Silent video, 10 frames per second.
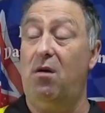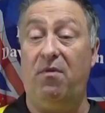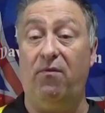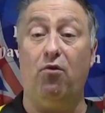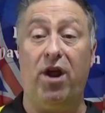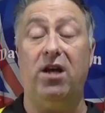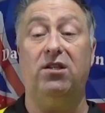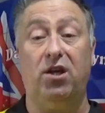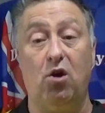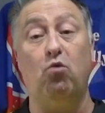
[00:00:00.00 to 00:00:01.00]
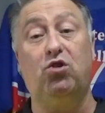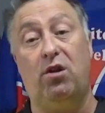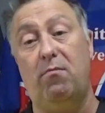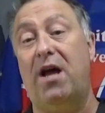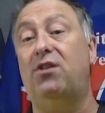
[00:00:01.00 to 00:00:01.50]
before I actually go to
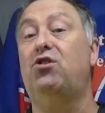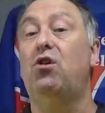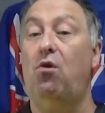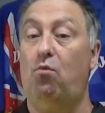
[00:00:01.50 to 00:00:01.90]
the match,